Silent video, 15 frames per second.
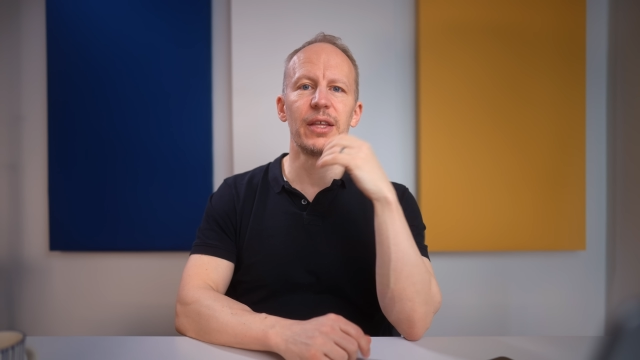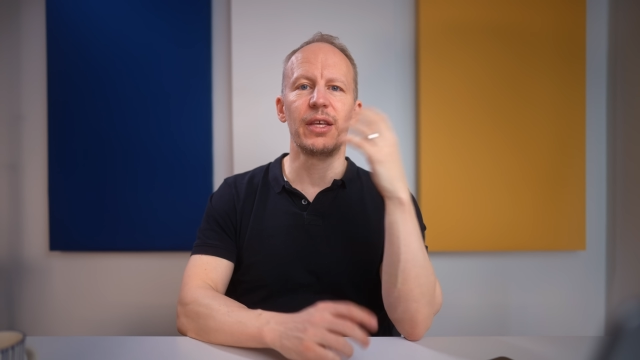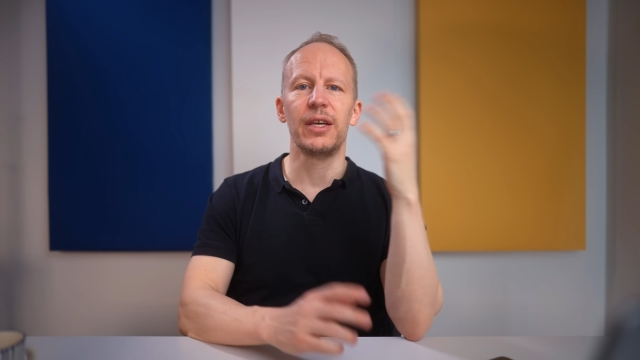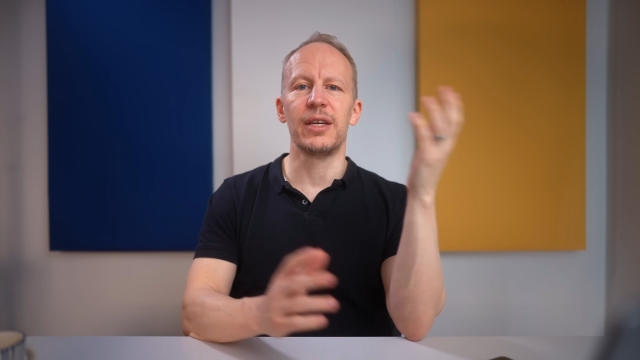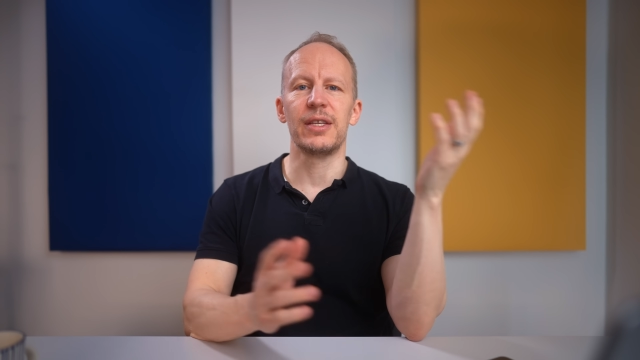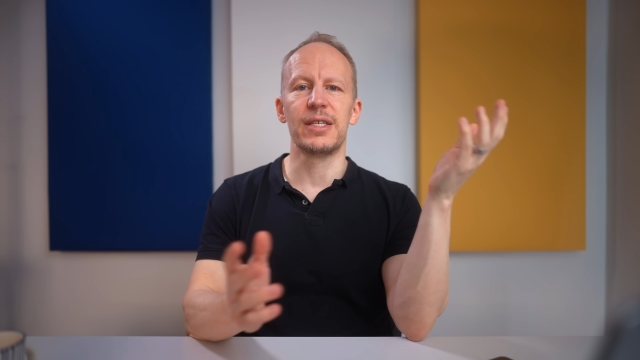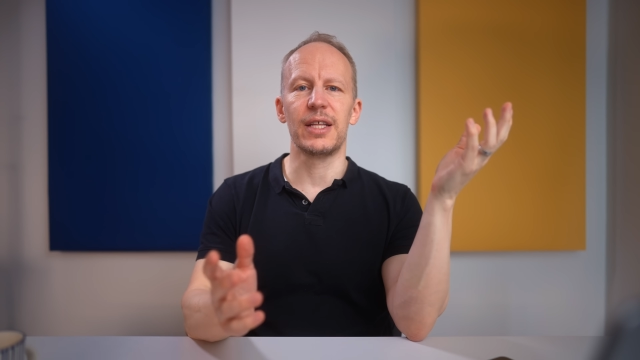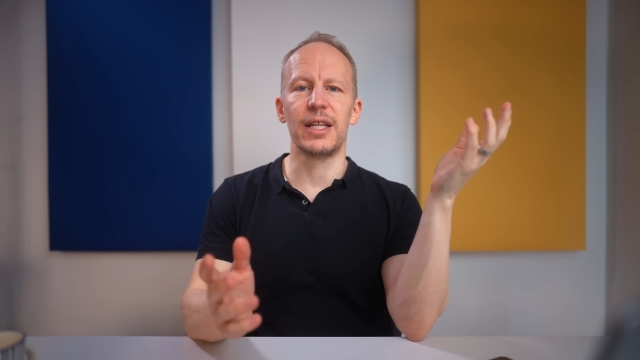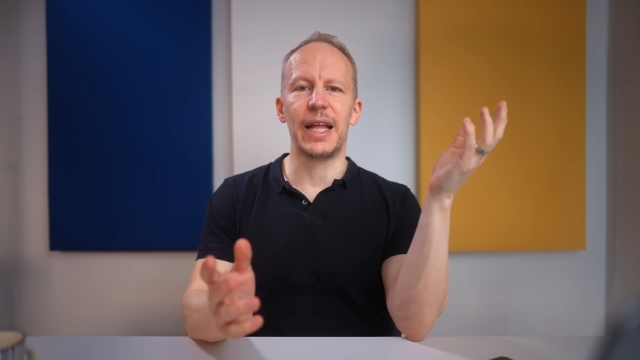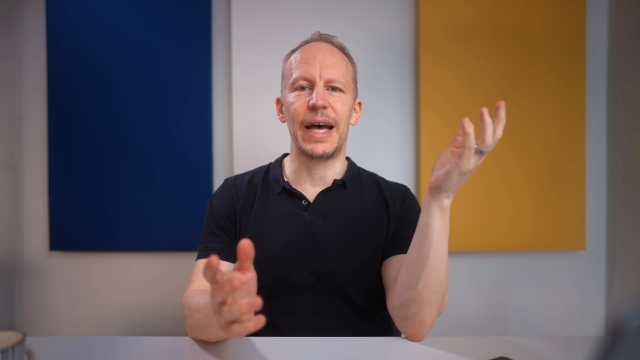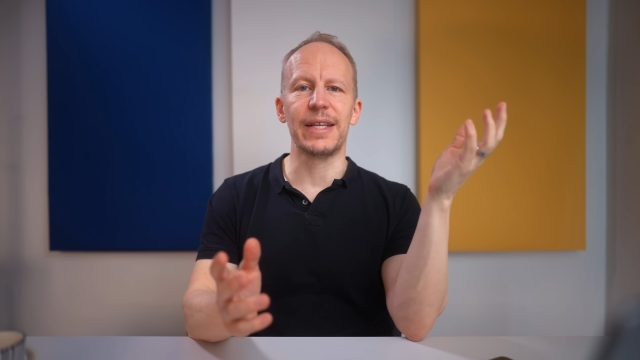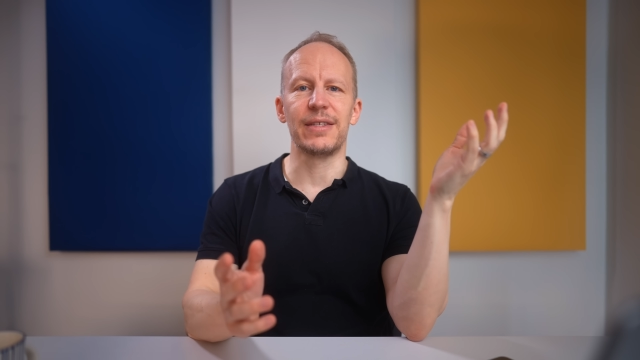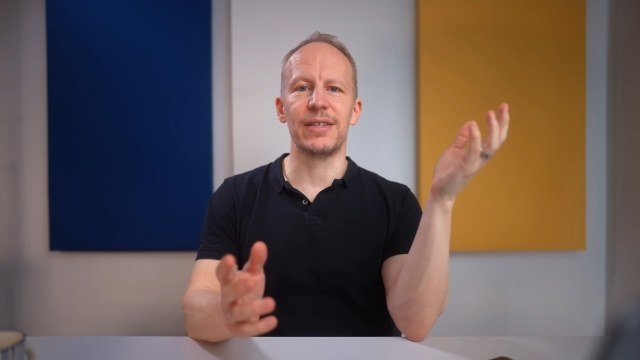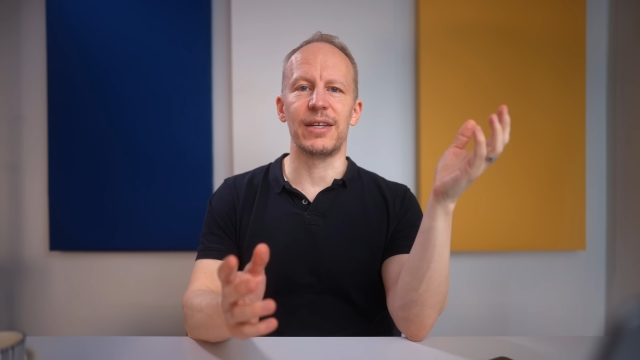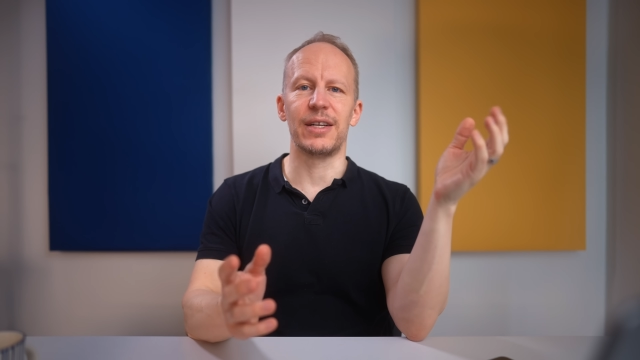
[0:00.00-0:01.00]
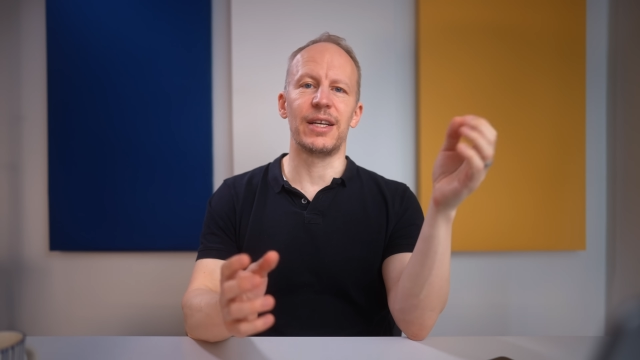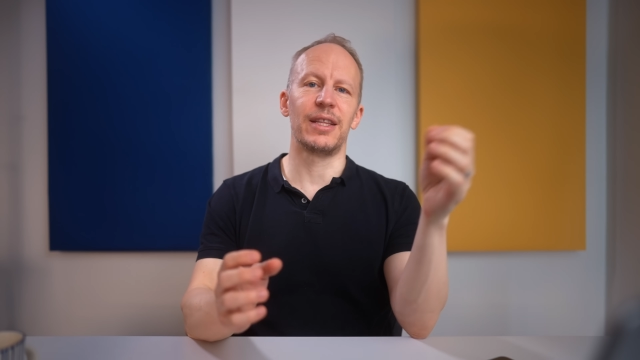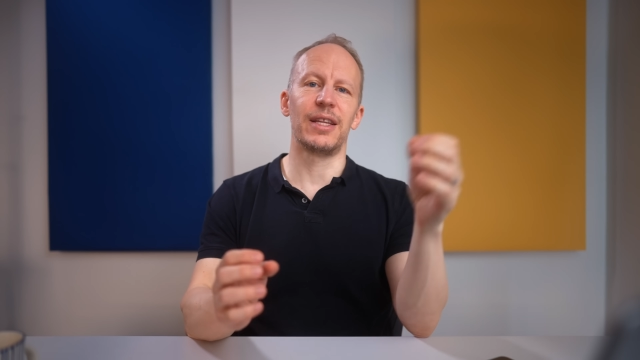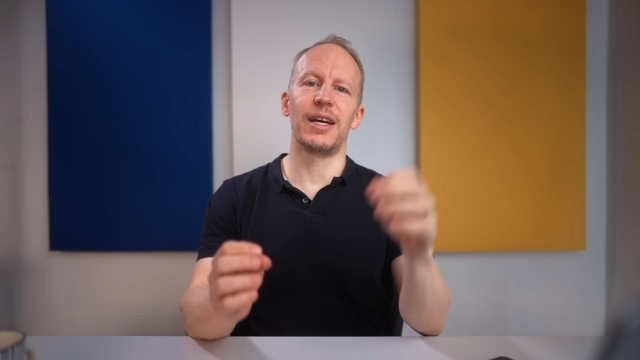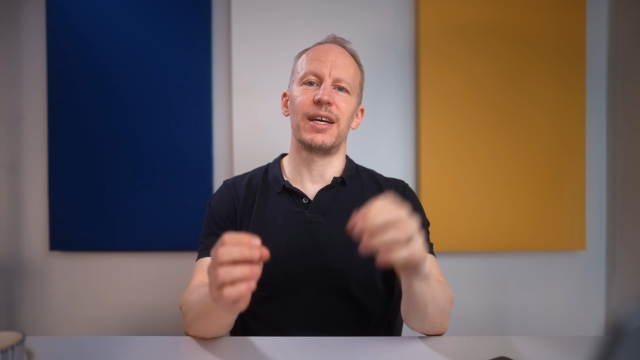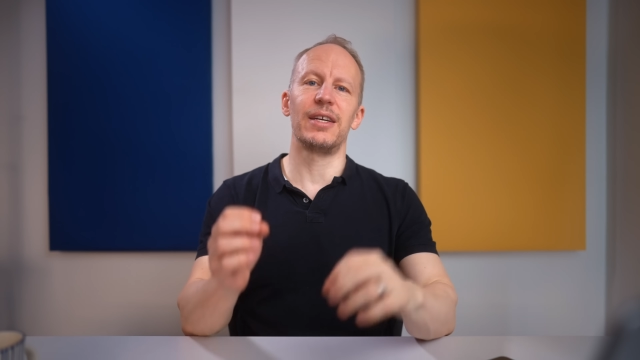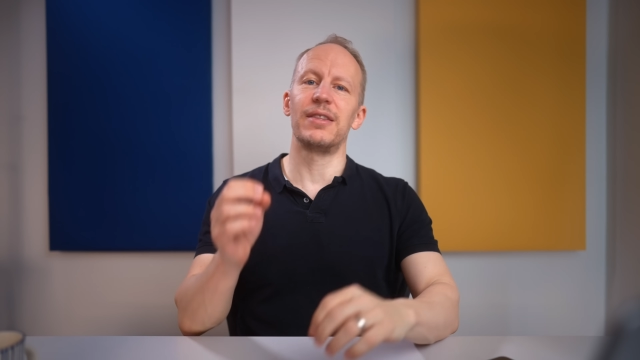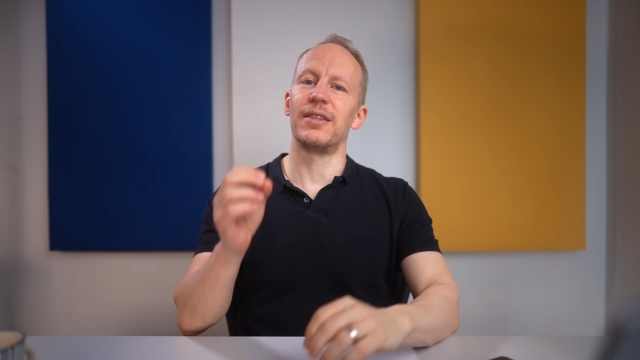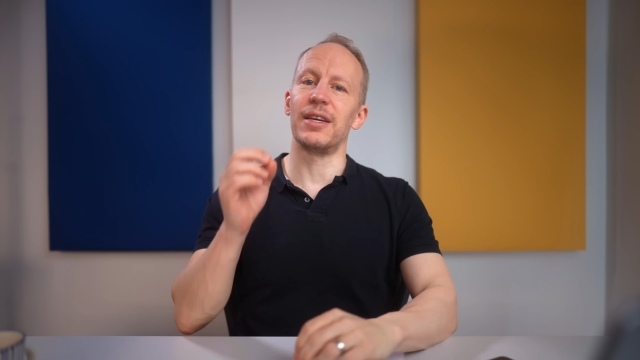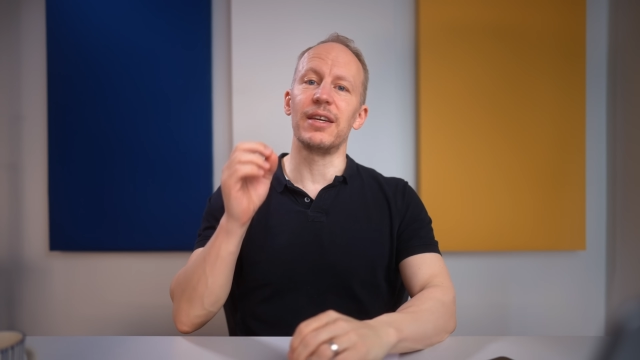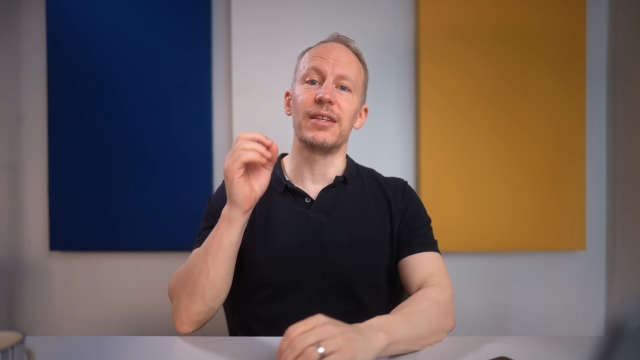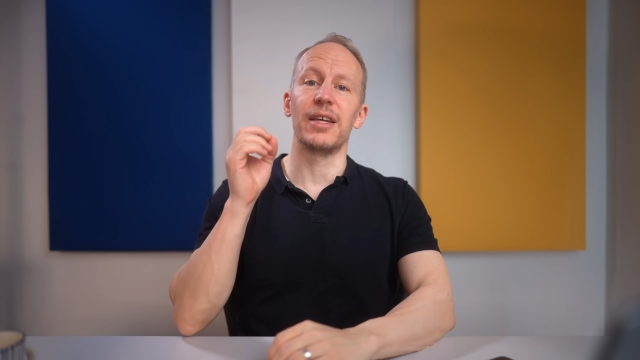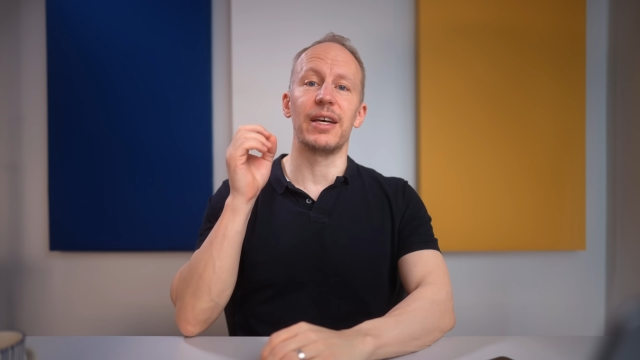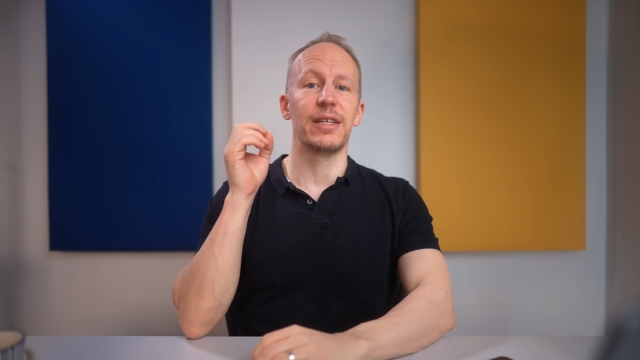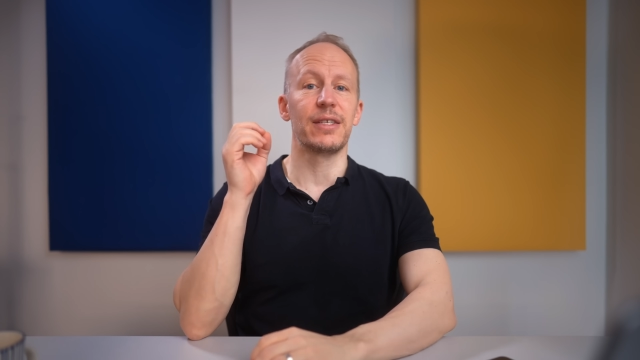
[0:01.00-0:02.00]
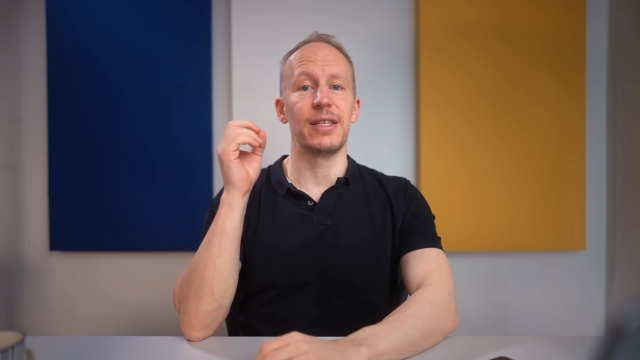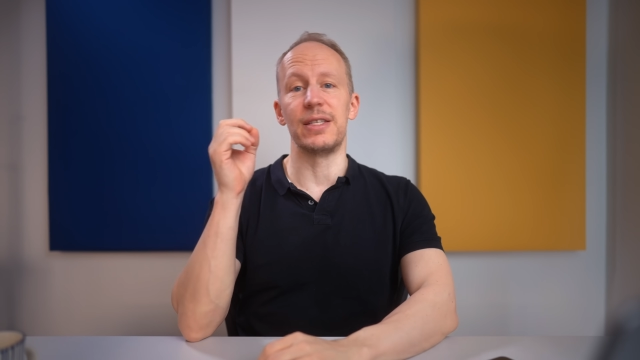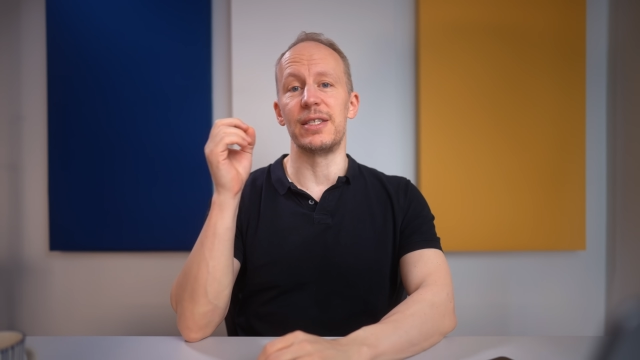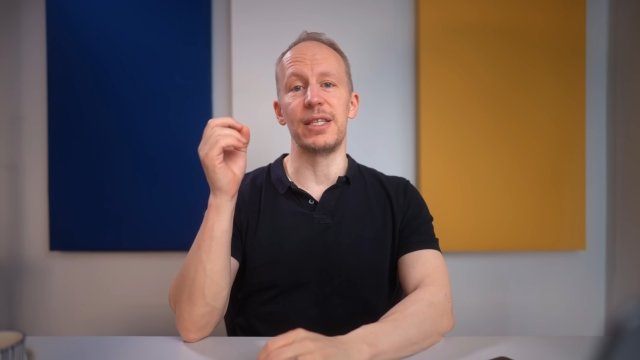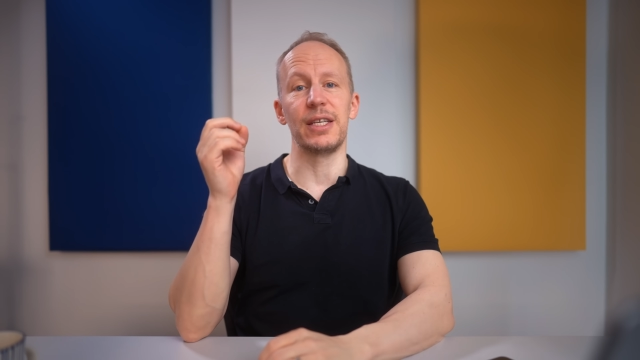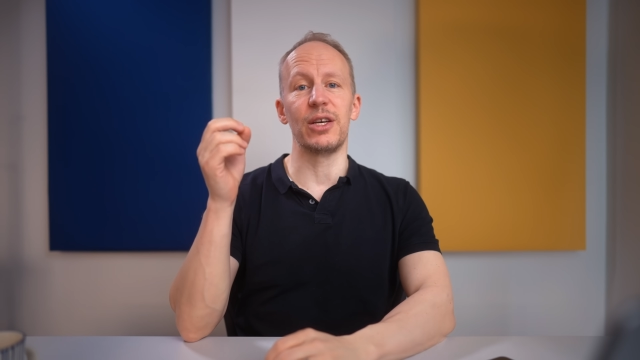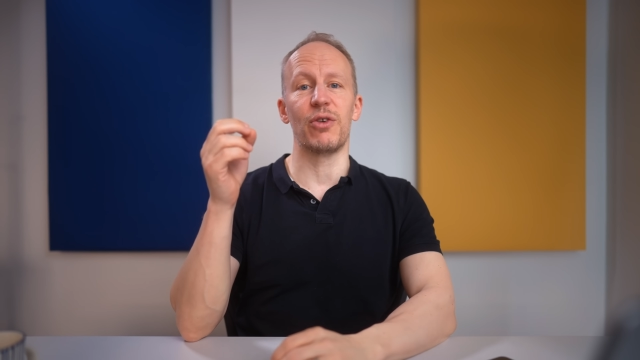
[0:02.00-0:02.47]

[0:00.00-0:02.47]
think it's the latter, and I think the SEC